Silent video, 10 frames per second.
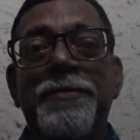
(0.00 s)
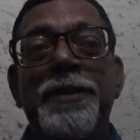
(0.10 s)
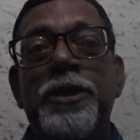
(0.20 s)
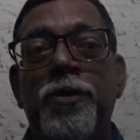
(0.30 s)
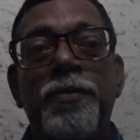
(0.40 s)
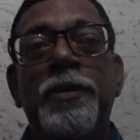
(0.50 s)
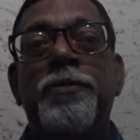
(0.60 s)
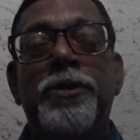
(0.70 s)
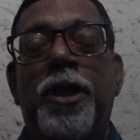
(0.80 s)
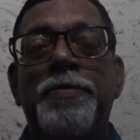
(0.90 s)
We knew we
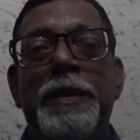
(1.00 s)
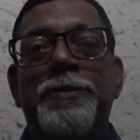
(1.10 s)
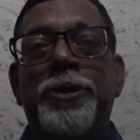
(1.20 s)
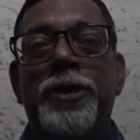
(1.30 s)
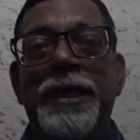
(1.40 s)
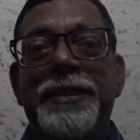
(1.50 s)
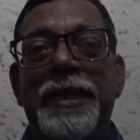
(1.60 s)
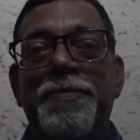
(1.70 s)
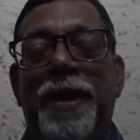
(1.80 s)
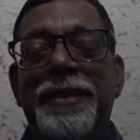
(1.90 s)
would not be able to raise
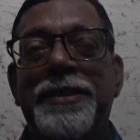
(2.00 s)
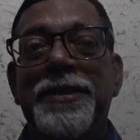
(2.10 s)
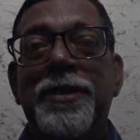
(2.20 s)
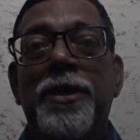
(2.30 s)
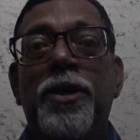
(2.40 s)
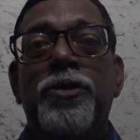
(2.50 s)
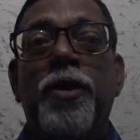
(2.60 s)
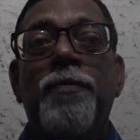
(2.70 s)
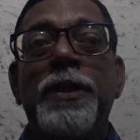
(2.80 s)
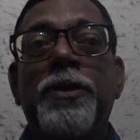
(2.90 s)
that much.
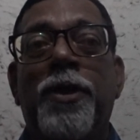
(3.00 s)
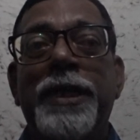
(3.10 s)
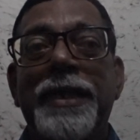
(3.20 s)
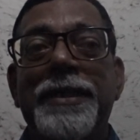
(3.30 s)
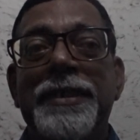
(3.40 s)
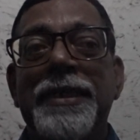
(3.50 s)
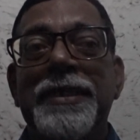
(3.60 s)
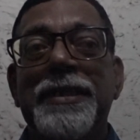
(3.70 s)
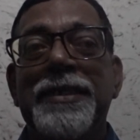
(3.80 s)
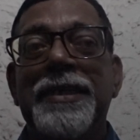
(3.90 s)
So we contacted
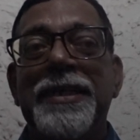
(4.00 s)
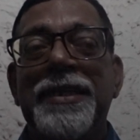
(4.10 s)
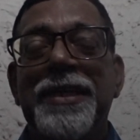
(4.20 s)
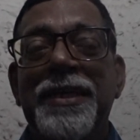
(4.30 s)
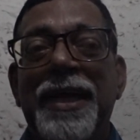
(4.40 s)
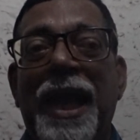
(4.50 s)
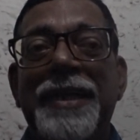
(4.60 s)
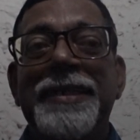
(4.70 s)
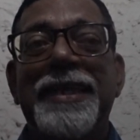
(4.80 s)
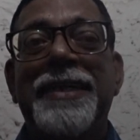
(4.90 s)

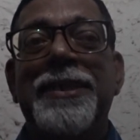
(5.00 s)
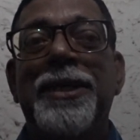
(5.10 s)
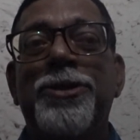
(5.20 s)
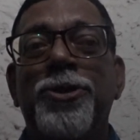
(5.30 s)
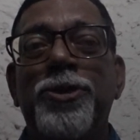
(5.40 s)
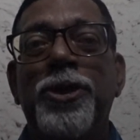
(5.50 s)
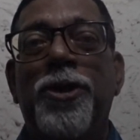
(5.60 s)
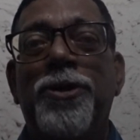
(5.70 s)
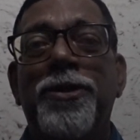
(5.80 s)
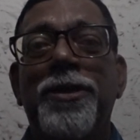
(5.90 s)
architect
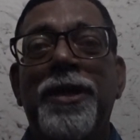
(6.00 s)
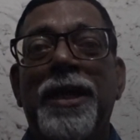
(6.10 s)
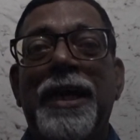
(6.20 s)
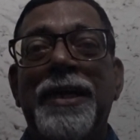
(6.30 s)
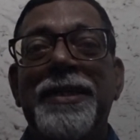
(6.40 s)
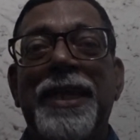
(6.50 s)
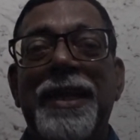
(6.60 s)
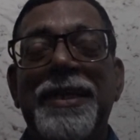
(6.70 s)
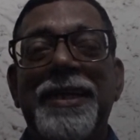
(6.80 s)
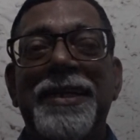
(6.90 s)
Tulio,
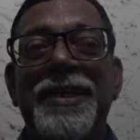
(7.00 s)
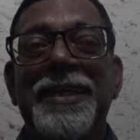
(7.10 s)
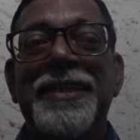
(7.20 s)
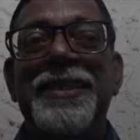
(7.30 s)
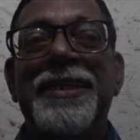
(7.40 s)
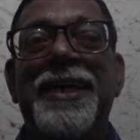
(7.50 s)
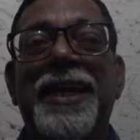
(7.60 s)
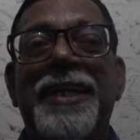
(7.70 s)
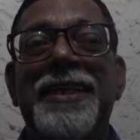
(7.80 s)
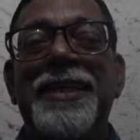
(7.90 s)
then engineer
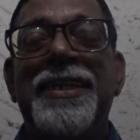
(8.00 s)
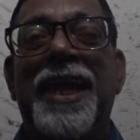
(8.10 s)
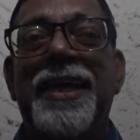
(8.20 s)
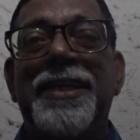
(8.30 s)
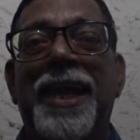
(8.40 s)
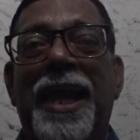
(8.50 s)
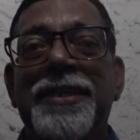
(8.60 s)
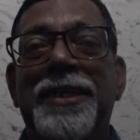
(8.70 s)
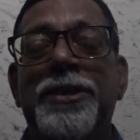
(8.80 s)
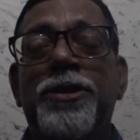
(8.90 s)
Ralin and
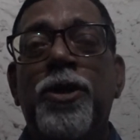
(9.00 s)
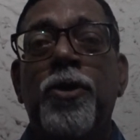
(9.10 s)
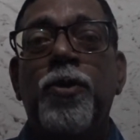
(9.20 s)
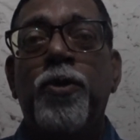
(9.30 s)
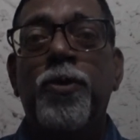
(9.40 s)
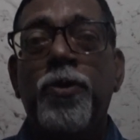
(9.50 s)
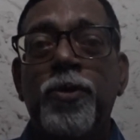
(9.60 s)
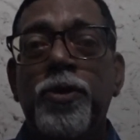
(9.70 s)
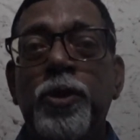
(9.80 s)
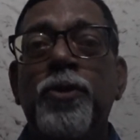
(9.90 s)
others who
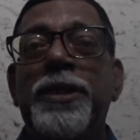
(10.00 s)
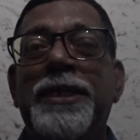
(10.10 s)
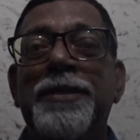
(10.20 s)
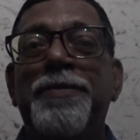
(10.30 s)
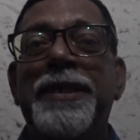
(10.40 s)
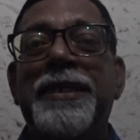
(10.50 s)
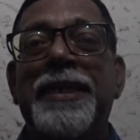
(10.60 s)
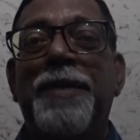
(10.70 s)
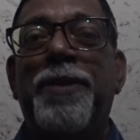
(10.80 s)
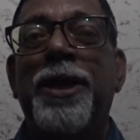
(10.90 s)
knew a little
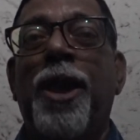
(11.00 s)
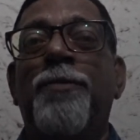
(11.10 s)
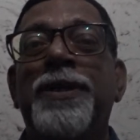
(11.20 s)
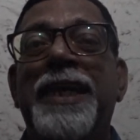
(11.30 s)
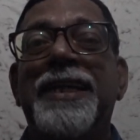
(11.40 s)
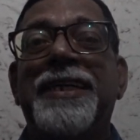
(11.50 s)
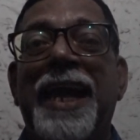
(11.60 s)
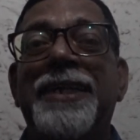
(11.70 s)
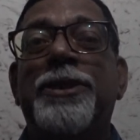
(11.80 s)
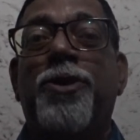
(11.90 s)
bit about how we can
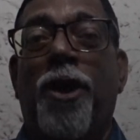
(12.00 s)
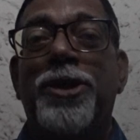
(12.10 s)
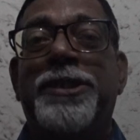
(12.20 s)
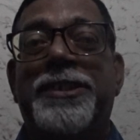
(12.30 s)
cut costs.